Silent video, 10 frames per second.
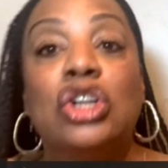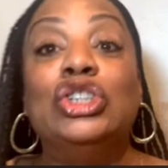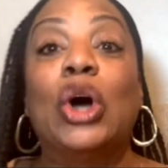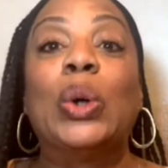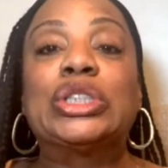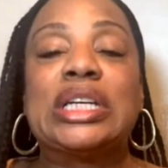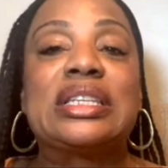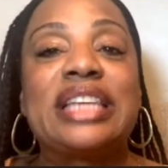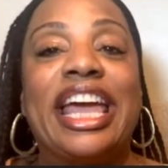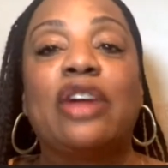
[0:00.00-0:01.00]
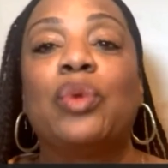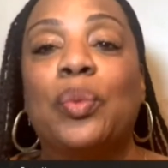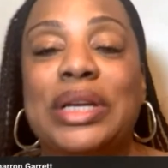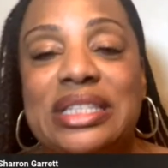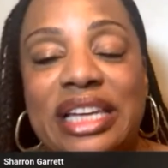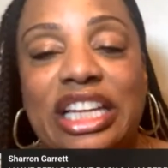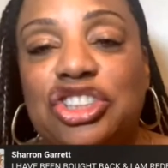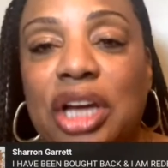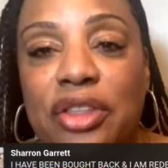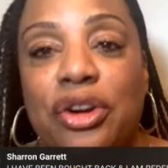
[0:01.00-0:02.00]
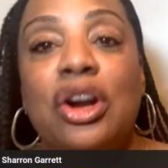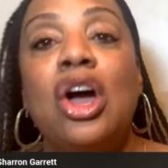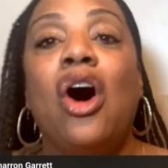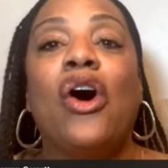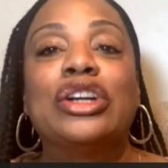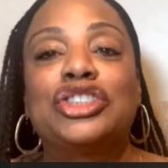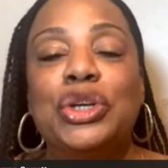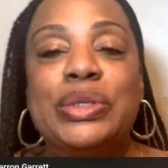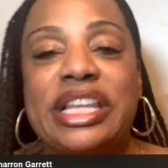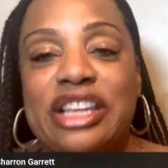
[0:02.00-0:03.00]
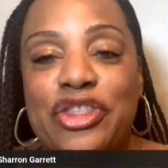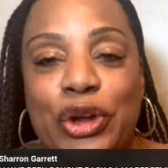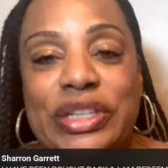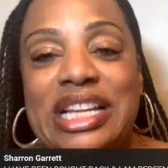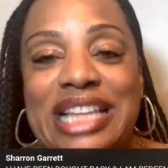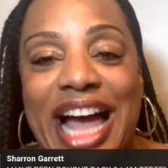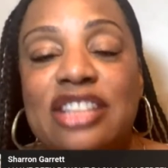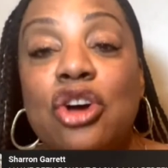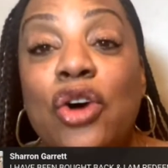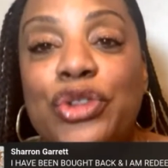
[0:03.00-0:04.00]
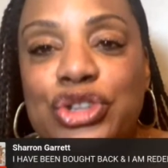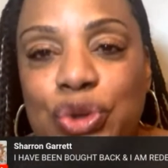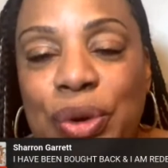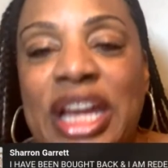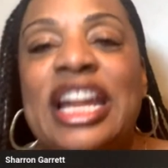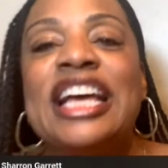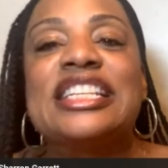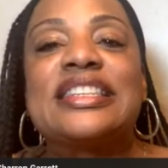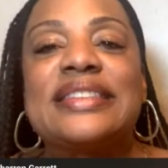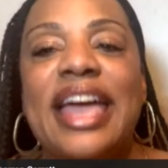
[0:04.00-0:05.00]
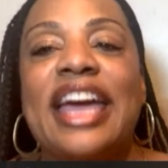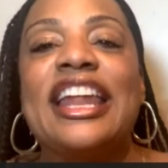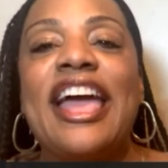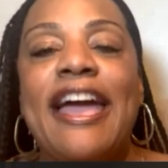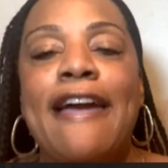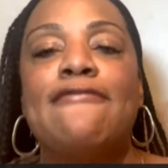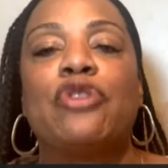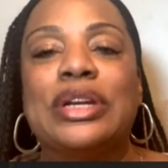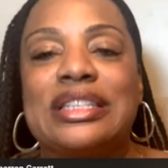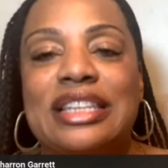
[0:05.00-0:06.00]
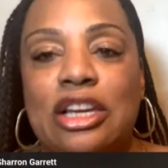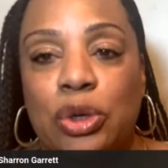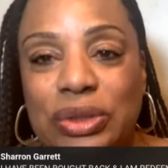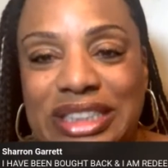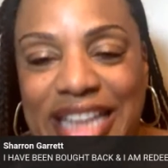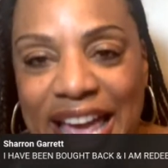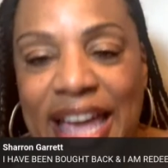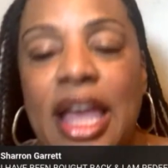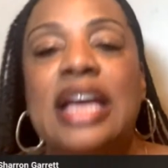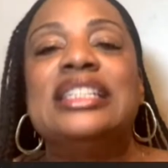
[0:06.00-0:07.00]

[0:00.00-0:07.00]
Don't just say it when we see each other on Tuesdays and Thursday nights on the screen. Say it every single day.